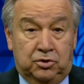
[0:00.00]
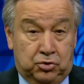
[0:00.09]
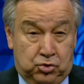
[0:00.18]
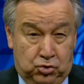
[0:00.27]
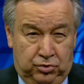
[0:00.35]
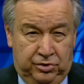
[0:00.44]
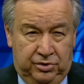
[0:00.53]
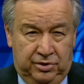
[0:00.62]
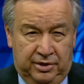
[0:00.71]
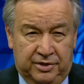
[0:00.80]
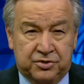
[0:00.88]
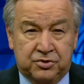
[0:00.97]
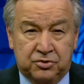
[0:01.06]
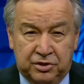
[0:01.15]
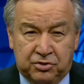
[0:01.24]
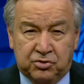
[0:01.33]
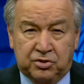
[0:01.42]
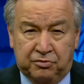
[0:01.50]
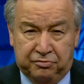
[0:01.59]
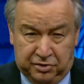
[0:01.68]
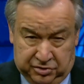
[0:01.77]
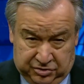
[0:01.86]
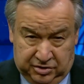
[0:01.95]
The jury has reached the
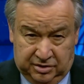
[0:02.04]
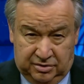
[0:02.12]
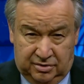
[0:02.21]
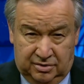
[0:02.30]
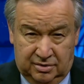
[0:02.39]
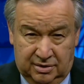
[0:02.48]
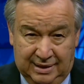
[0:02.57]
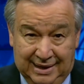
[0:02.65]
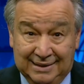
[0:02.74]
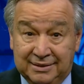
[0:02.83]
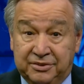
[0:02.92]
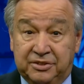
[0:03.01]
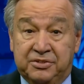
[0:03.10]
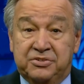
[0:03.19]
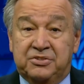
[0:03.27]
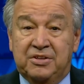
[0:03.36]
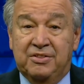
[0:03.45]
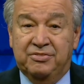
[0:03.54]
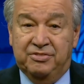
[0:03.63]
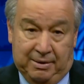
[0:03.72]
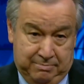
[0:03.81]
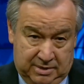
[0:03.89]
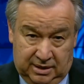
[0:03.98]
verdict, and it is
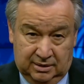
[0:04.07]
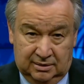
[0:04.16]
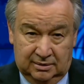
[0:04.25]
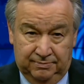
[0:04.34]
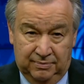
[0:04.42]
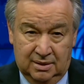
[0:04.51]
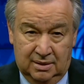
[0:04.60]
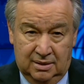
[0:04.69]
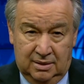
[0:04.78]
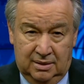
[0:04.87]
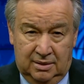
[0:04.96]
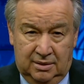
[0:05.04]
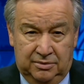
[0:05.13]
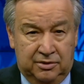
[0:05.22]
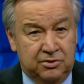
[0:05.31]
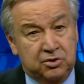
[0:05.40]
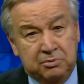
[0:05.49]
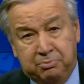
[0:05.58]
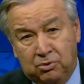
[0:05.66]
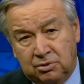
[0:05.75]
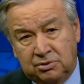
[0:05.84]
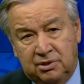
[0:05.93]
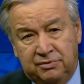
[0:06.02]
damning. This
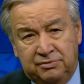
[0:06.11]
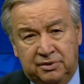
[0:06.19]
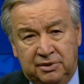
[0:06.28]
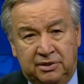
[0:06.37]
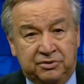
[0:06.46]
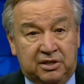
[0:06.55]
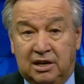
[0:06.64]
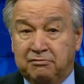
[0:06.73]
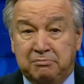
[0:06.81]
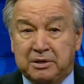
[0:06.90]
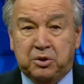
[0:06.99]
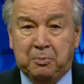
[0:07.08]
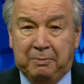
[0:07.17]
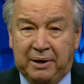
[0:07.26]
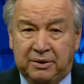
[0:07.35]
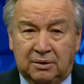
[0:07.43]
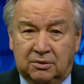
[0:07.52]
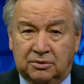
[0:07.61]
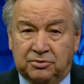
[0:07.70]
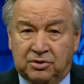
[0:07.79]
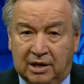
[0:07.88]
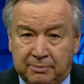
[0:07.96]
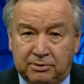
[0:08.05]
report of the Intergovernmental Panel on
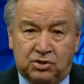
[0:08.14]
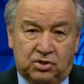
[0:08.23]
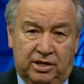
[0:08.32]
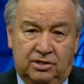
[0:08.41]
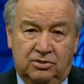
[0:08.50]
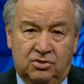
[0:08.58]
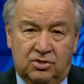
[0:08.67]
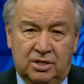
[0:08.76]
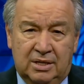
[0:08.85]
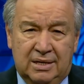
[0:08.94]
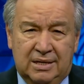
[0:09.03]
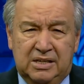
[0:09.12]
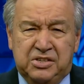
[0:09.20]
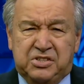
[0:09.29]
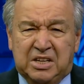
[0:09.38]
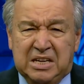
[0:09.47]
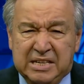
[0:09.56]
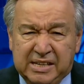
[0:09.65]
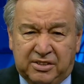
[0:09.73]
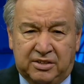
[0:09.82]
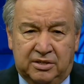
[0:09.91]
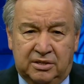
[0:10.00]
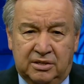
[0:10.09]
Climate Change is a
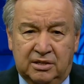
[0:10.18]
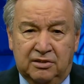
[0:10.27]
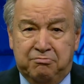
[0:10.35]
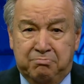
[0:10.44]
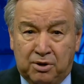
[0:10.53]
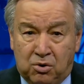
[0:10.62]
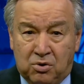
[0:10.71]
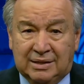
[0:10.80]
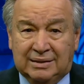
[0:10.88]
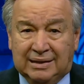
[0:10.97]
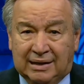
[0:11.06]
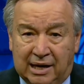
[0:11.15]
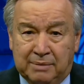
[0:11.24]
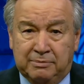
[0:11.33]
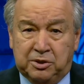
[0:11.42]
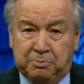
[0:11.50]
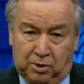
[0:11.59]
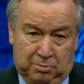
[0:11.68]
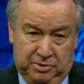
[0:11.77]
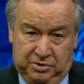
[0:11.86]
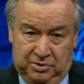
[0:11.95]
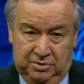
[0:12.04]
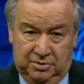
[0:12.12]
litany of broken climate
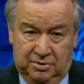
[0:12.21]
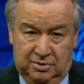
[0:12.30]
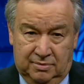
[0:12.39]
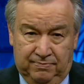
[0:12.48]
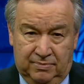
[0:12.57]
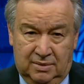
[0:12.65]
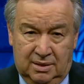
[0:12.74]
promises.